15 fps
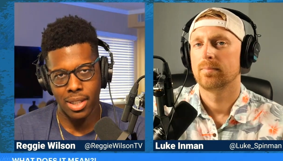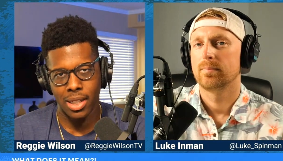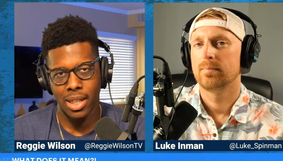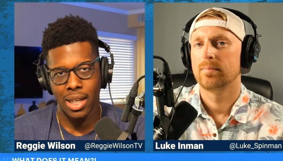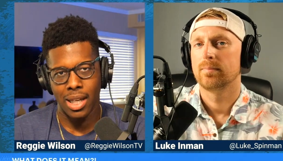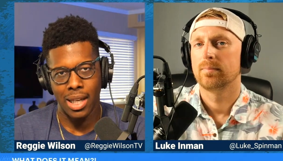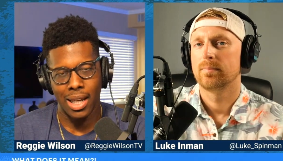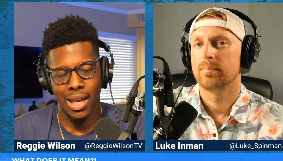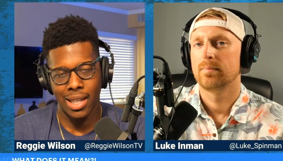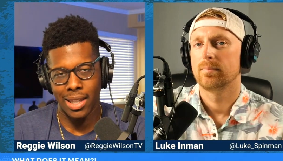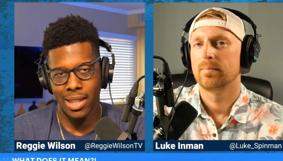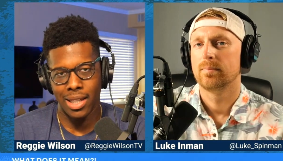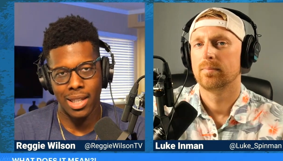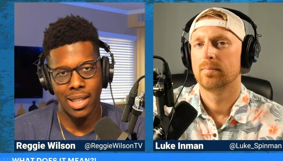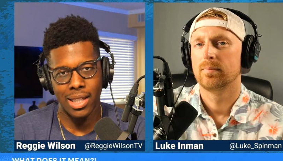Speaker 1: And
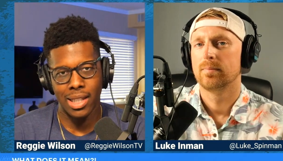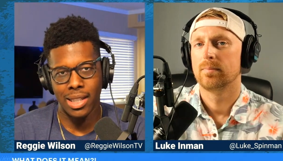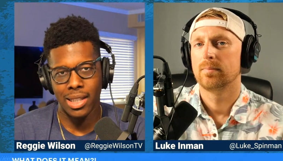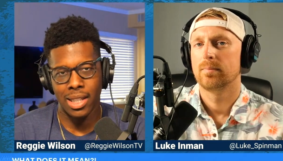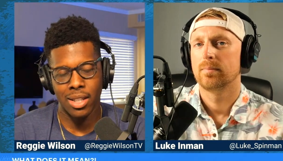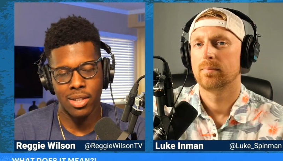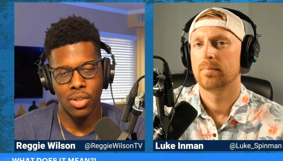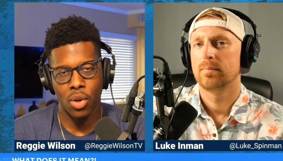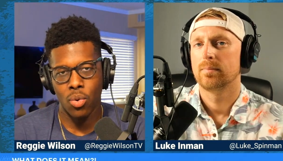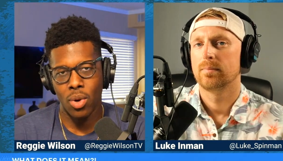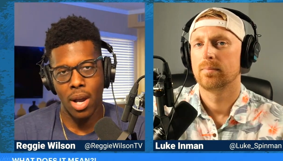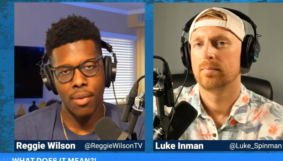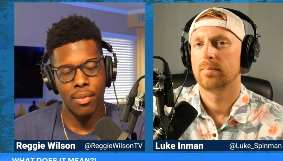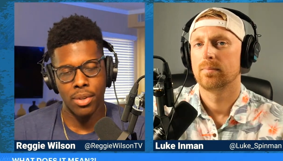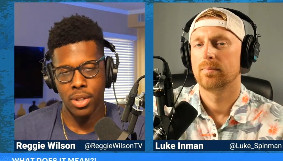then it's whoever
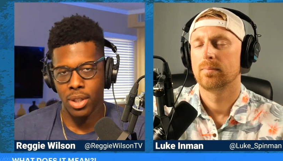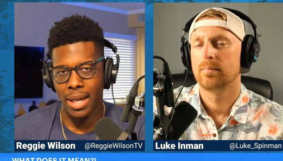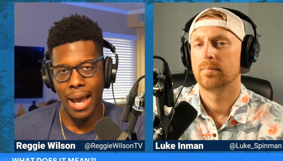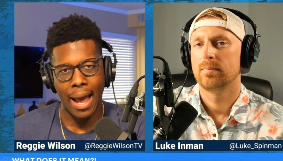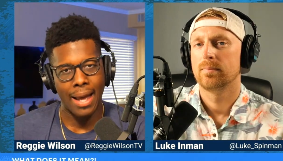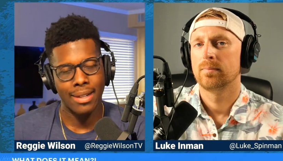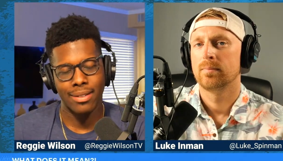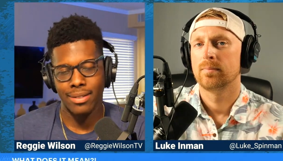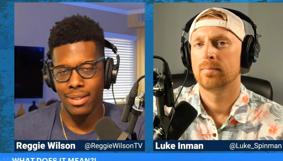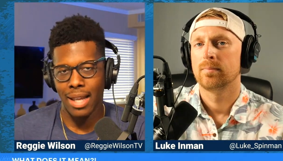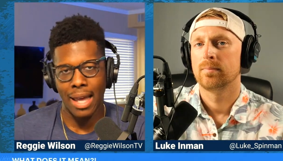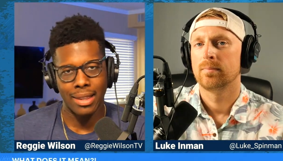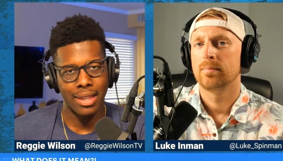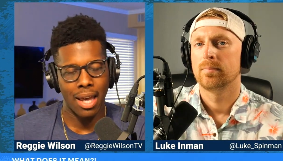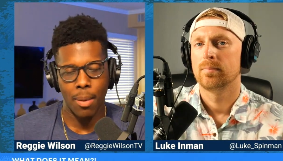you got at
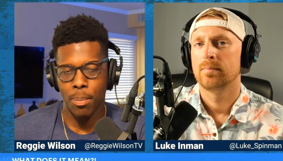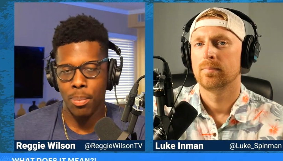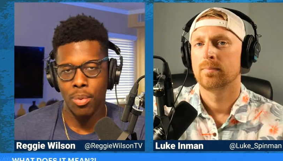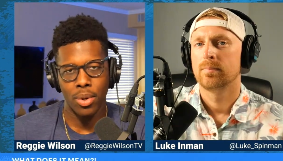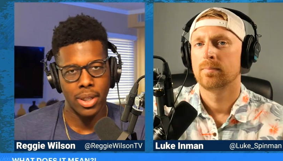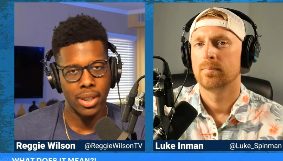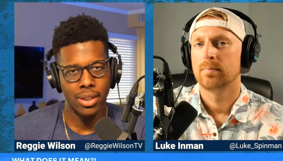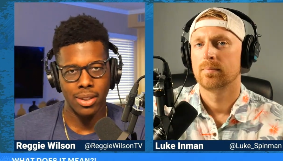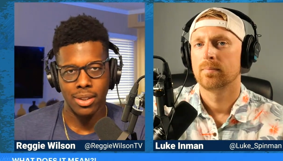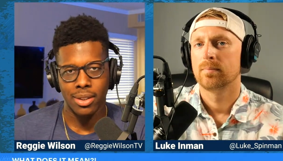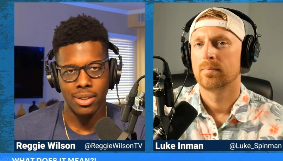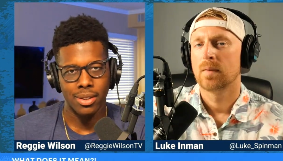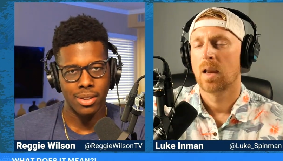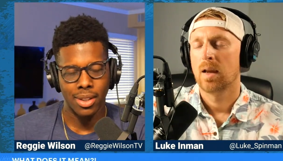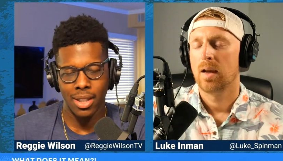that point.
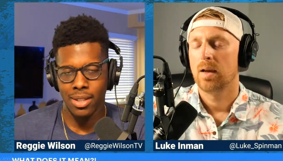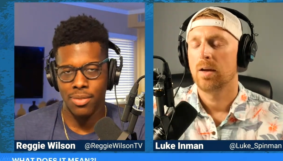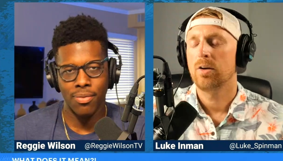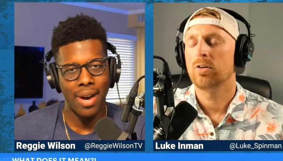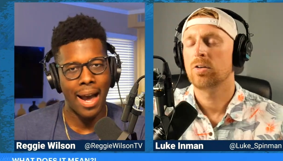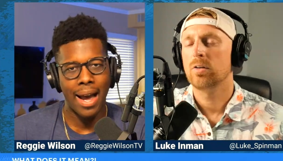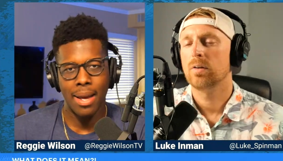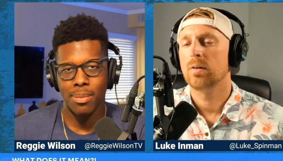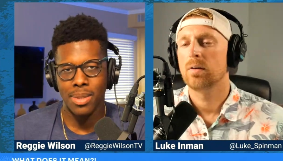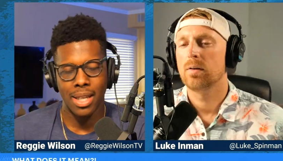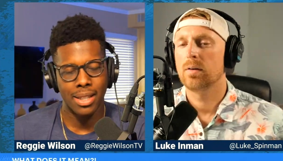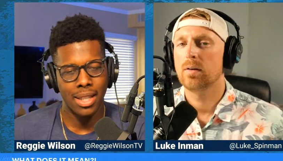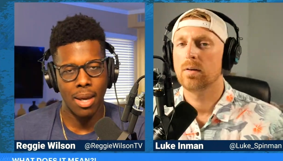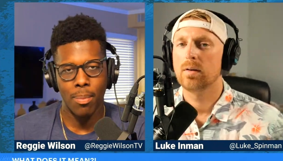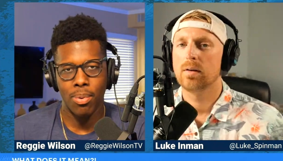It's vibes Here's, at that
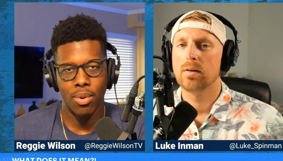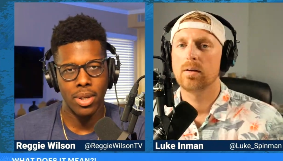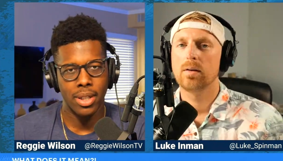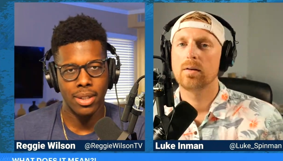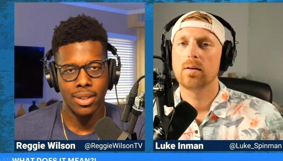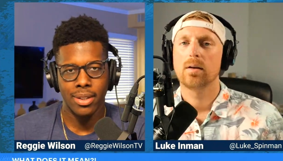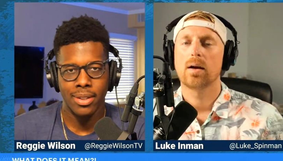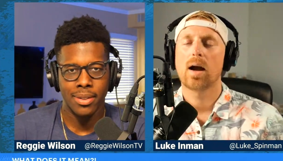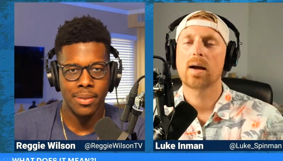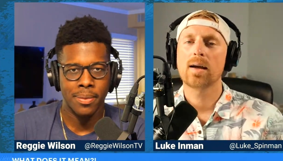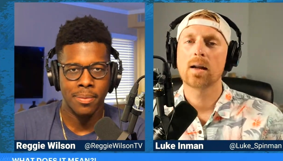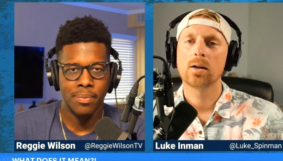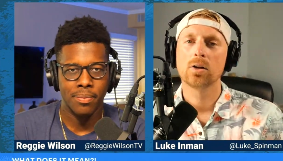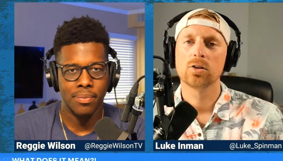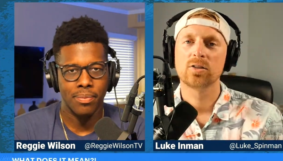point.
Speaker 2: I got a
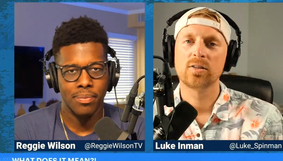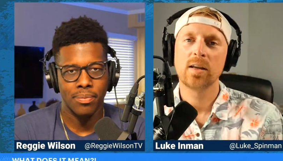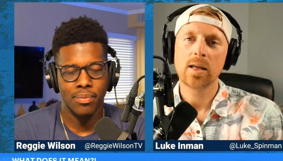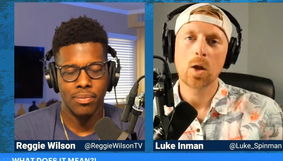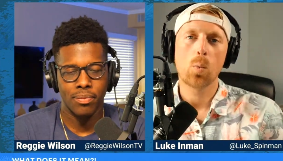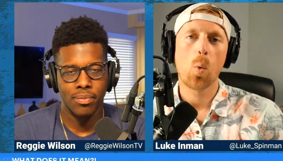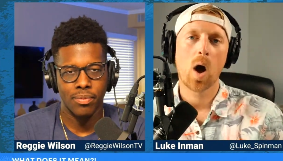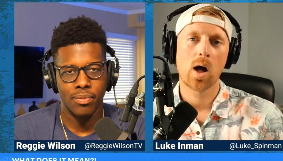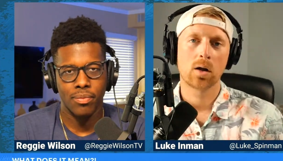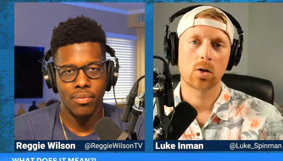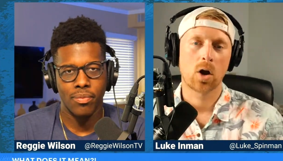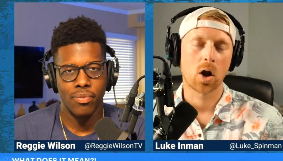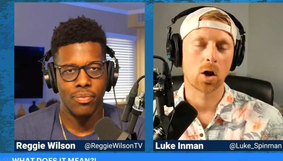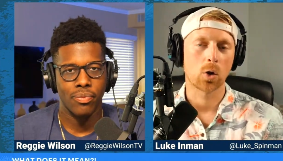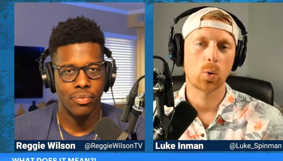little sneaky wild
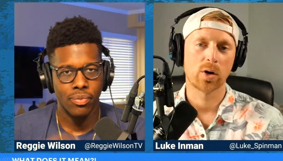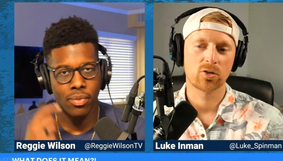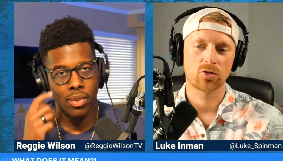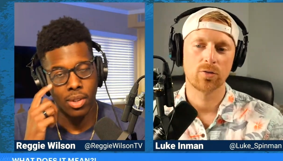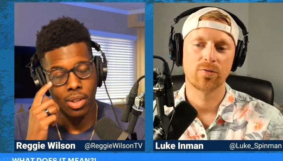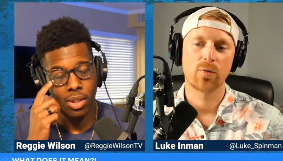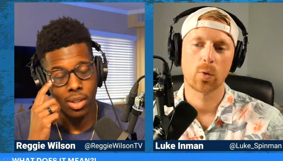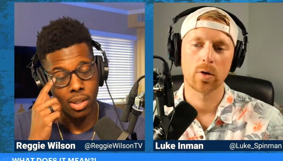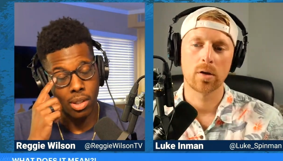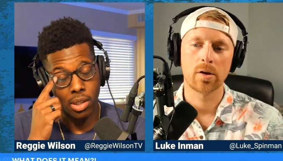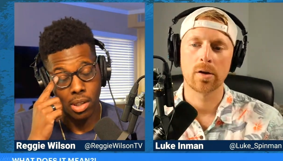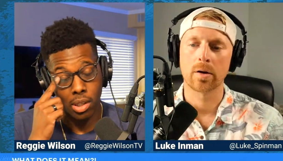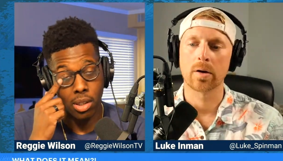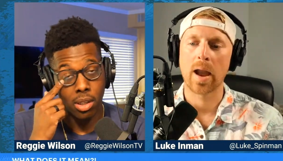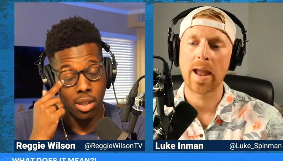card question for you
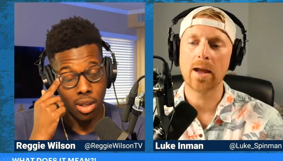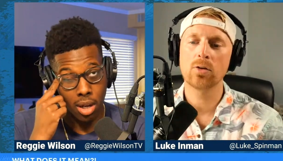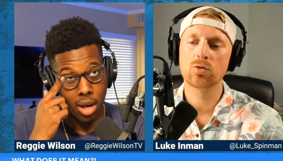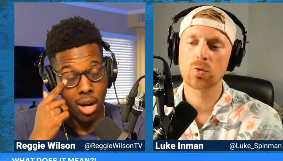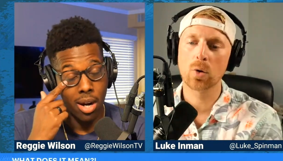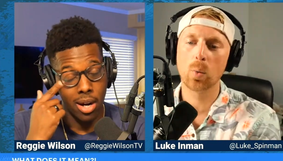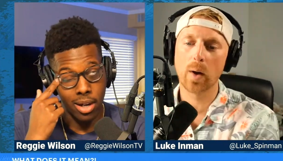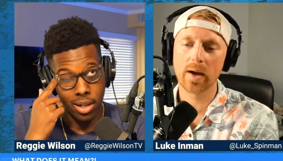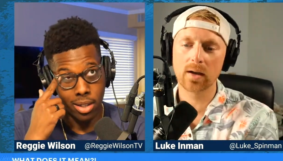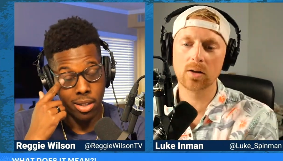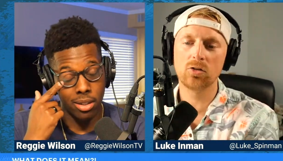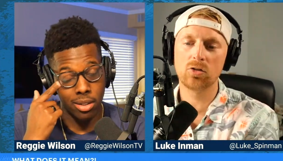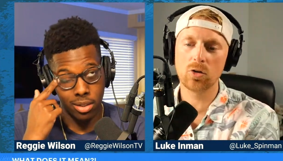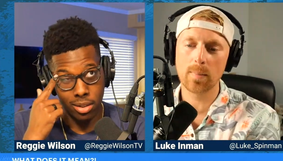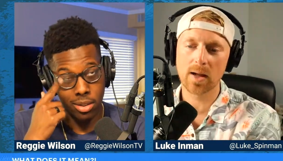here. All Andrew right. Wiggins,
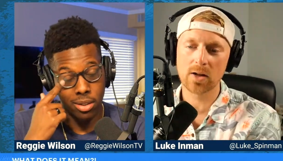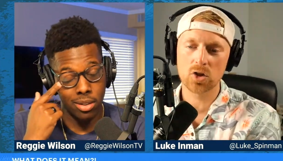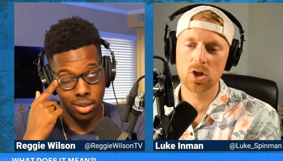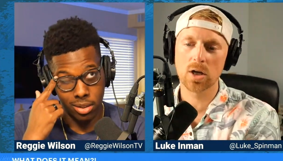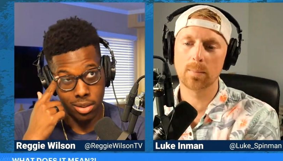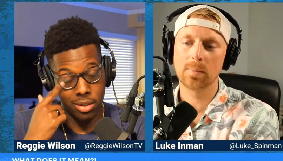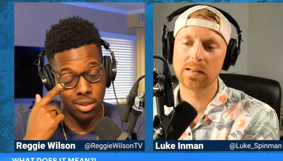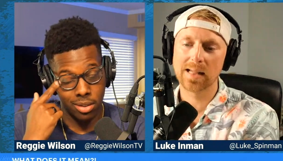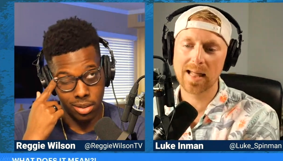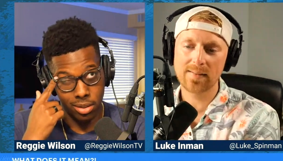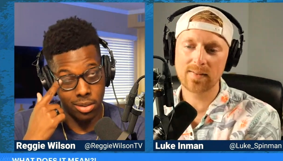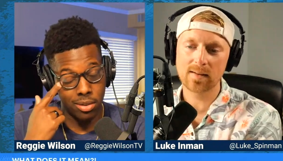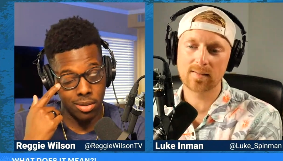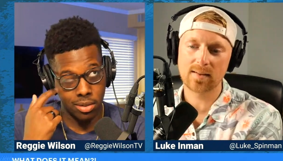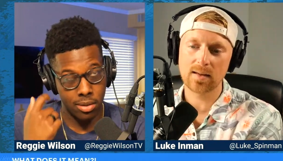you mentioned him, led
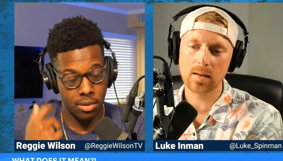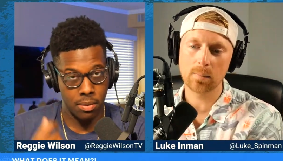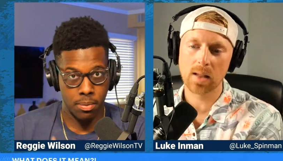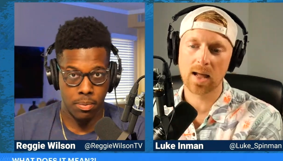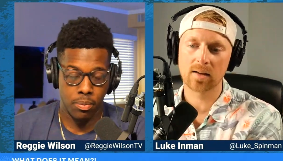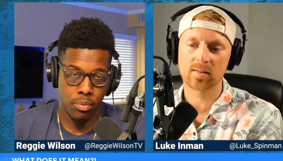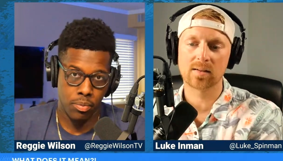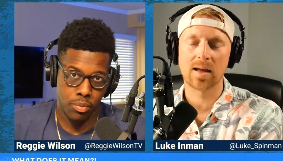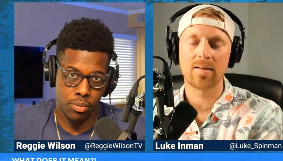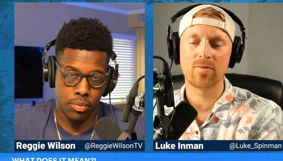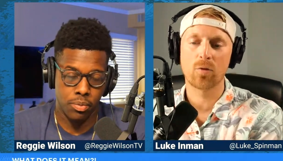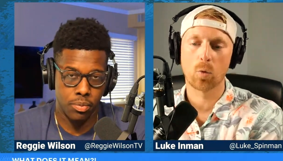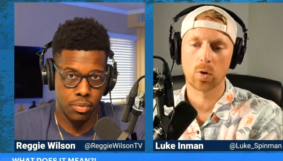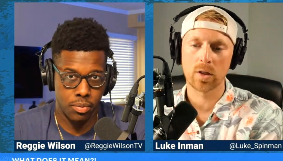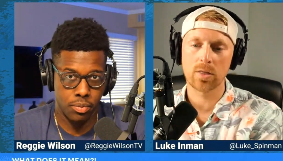the team last night,
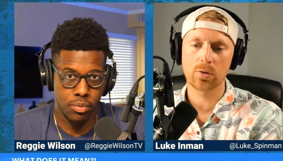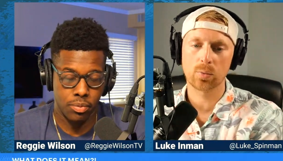43